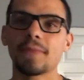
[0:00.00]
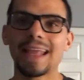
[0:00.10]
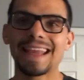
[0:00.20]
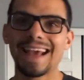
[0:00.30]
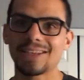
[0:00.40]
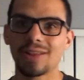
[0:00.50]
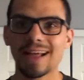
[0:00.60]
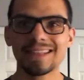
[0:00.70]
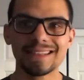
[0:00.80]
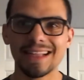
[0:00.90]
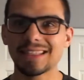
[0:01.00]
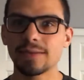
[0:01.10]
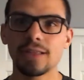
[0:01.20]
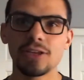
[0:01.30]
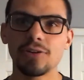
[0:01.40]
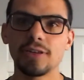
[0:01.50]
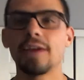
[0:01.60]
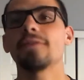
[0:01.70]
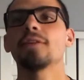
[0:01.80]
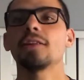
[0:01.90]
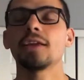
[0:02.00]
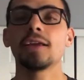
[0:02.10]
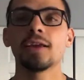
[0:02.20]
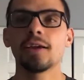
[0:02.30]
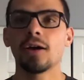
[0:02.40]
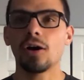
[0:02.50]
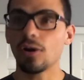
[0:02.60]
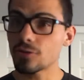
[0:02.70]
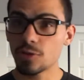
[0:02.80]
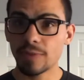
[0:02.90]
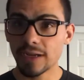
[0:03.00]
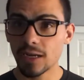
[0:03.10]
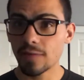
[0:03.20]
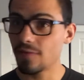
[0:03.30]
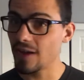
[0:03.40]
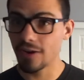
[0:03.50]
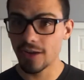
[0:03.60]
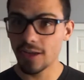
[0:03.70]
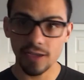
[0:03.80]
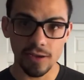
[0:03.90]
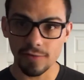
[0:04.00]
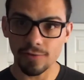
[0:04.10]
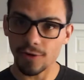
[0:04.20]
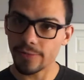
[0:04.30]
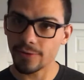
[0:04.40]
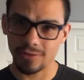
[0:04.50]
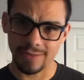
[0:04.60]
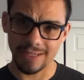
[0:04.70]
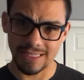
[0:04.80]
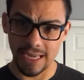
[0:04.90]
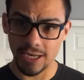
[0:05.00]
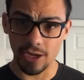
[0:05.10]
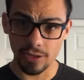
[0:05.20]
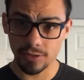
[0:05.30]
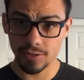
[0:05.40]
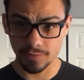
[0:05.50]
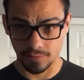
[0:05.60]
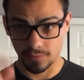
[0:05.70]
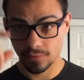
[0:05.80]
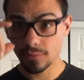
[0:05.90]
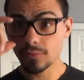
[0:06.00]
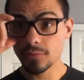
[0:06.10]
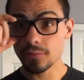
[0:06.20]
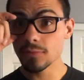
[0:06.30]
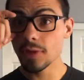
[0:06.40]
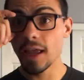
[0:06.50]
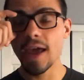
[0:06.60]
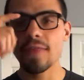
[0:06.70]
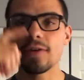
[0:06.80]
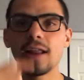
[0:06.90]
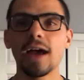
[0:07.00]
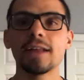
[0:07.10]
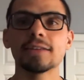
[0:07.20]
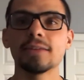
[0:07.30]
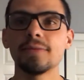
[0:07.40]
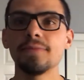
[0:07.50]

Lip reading: and yeah, so that's something that you can definitely also pick up. Very affordable, only about $10, and they're not